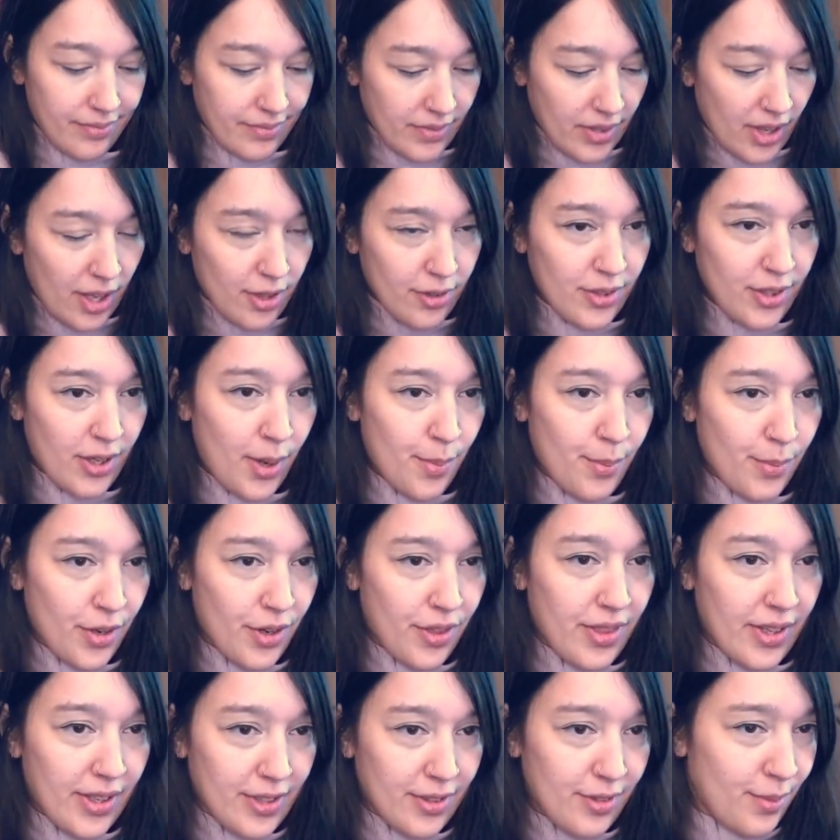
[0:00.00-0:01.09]
I also got more
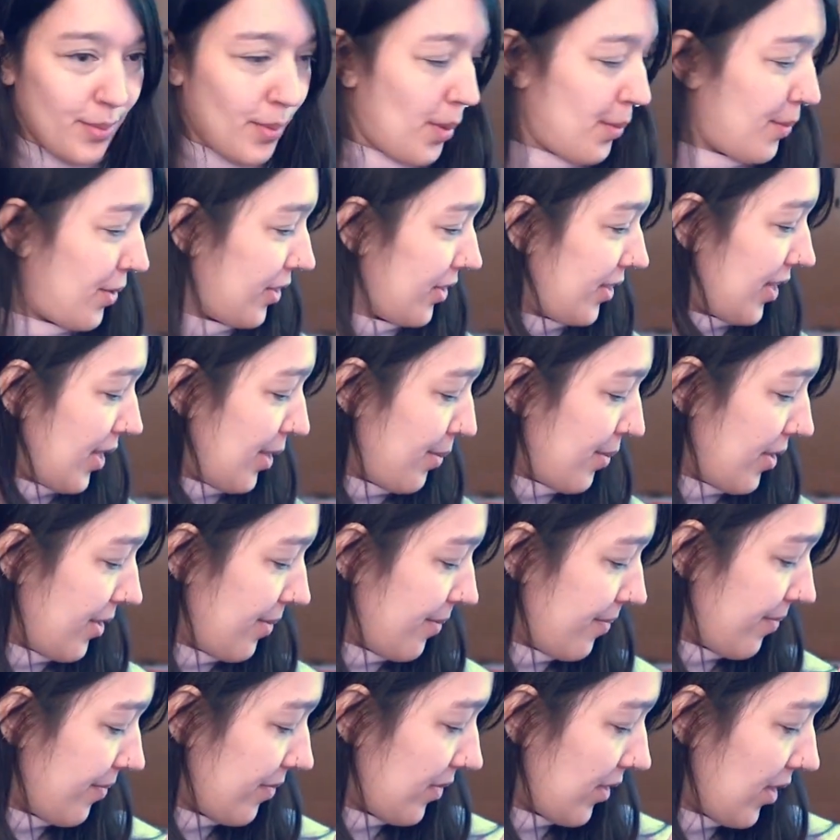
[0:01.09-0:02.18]
things for my birthday, but
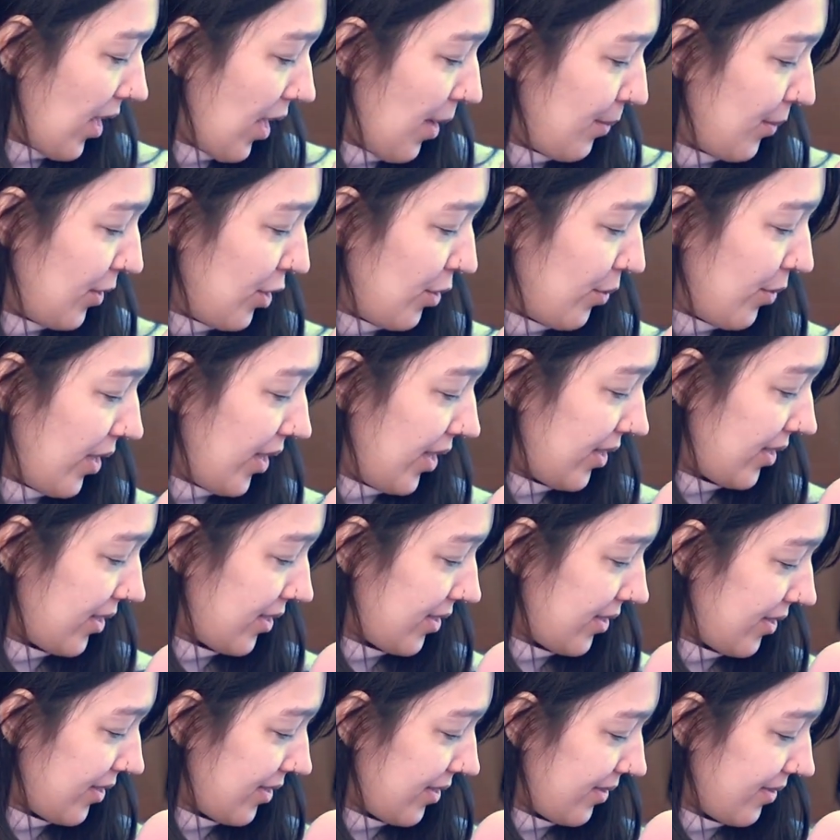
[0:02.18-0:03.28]
I'm gonna wait
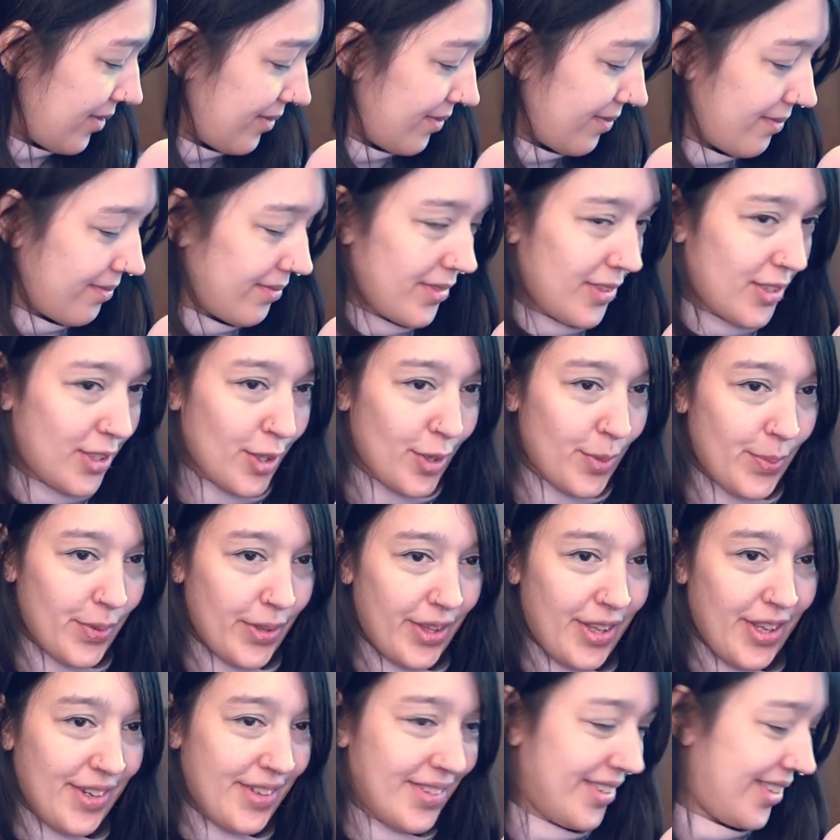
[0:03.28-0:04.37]
to open
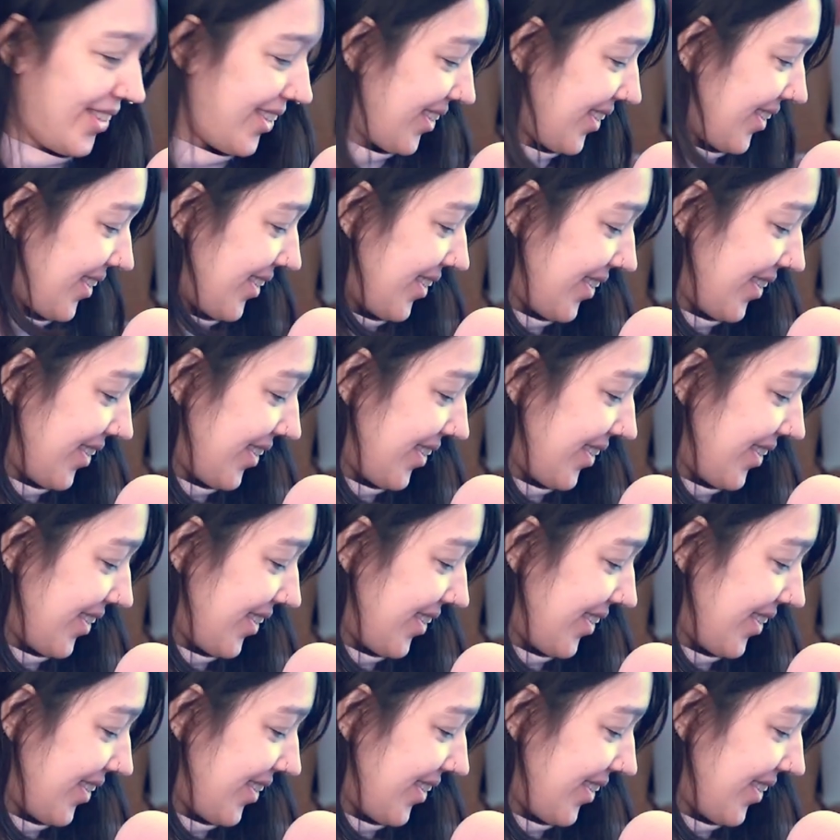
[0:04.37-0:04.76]
those.